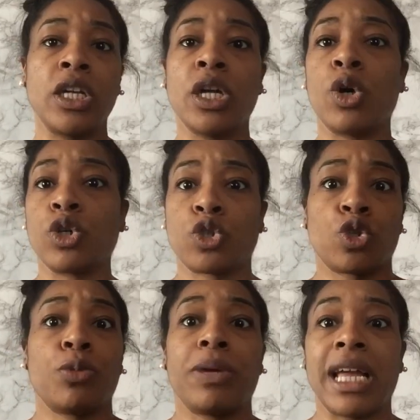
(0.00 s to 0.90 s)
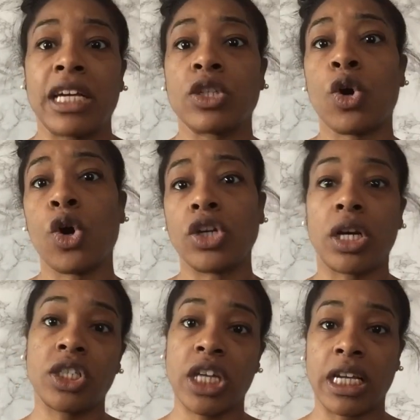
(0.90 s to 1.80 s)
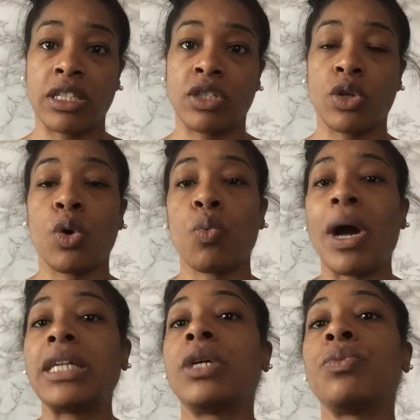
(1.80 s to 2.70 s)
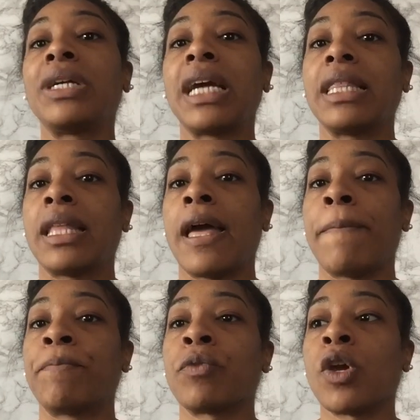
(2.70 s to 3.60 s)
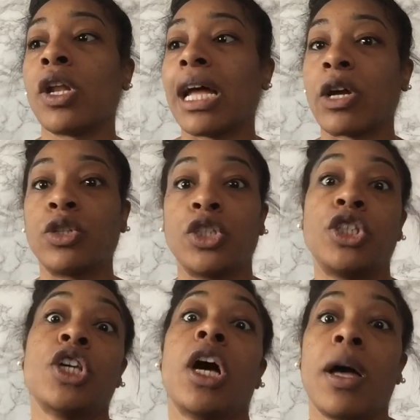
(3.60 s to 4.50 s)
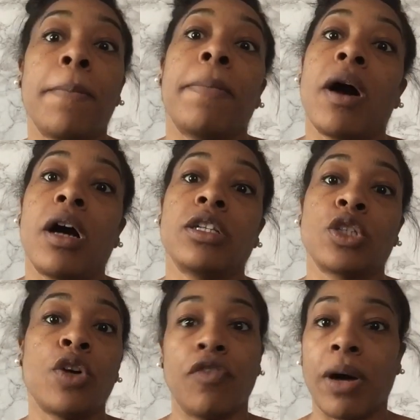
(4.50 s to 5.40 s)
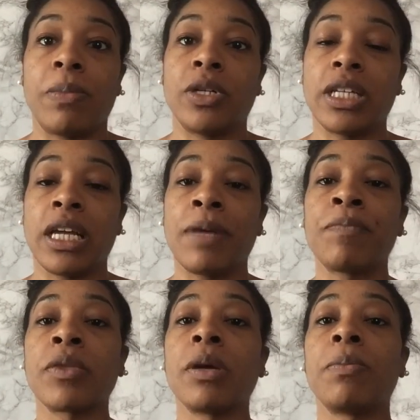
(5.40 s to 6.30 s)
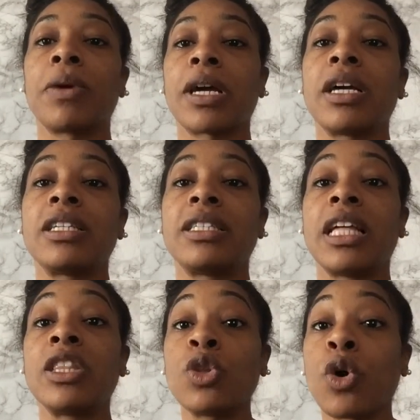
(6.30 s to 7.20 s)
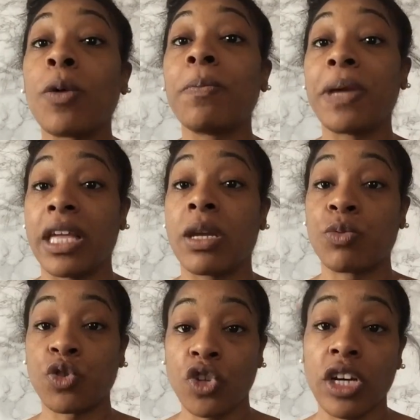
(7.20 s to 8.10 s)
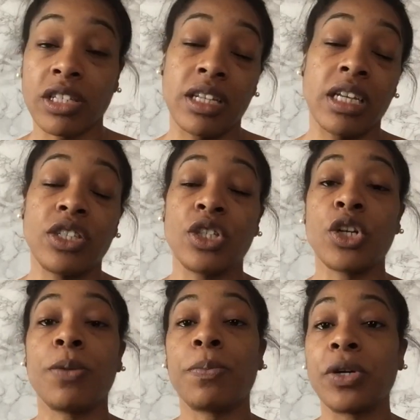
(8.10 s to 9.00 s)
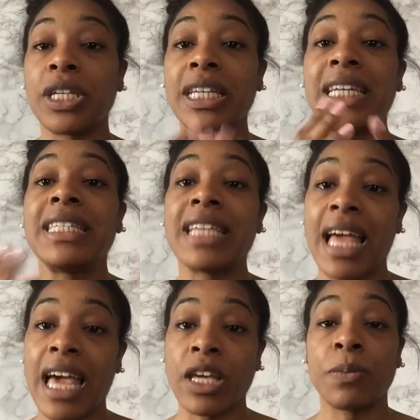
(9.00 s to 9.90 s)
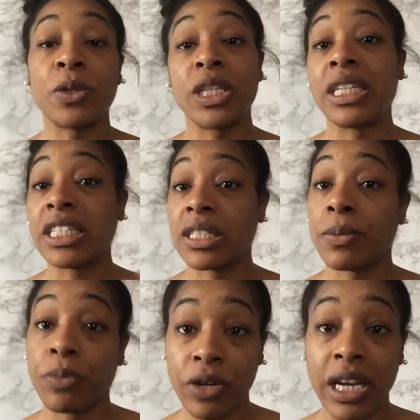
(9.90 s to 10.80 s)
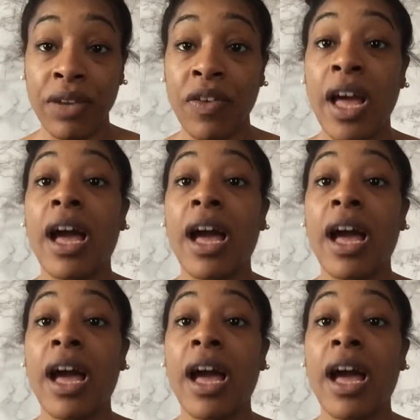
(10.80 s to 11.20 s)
you know, or strawberry legs on our chest? Or why don't we get them like on certain parts of our body? Because they're not being obstructed. You know, your body needs air, your body needs to breathe,